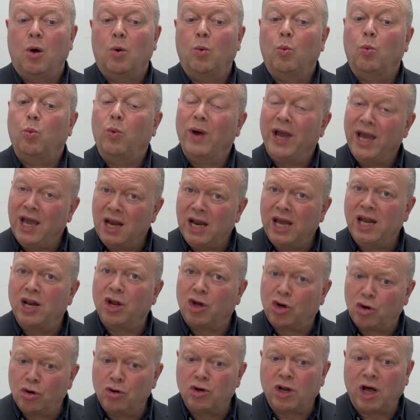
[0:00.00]
We need
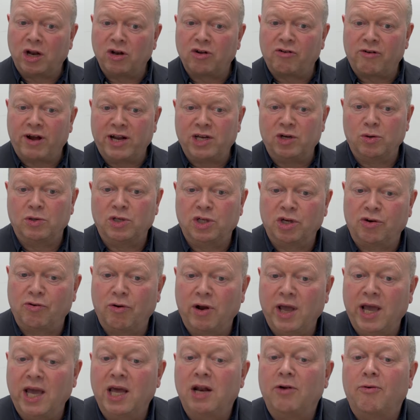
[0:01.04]
a good undergraduate
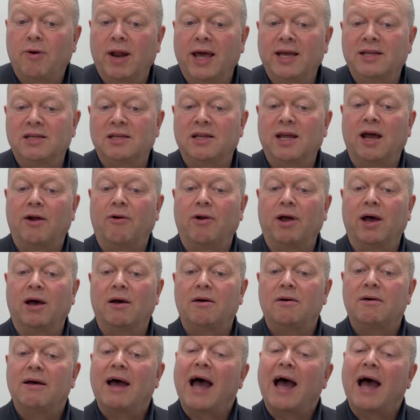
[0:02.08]
degree in a related area